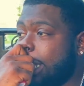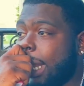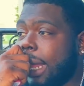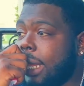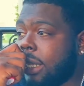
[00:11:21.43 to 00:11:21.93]

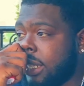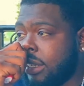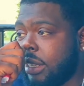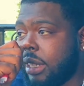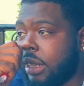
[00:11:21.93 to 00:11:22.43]

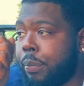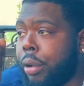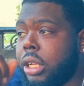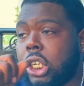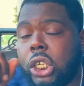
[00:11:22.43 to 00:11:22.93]
It's a
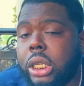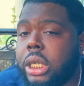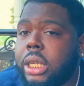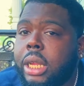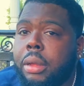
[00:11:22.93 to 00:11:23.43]
bunch of
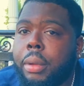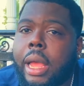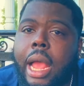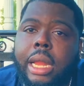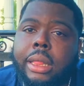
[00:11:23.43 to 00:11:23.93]
shit
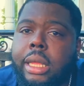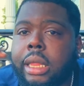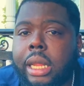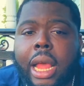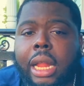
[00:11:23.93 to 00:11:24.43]
behind the
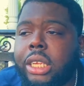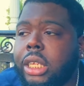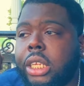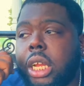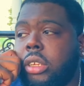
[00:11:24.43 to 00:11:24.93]
scenes, a lot of
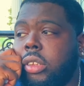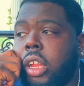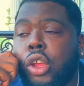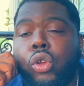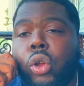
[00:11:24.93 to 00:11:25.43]
shit that,
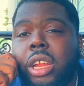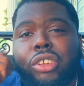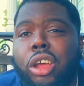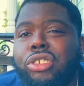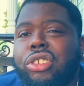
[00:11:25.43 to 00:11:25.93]
you know, that
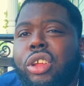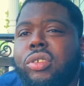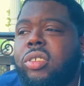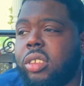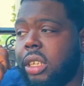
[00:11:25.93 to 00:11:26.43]
y'all just
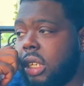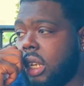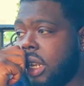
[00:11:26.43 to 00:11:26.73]
don't see.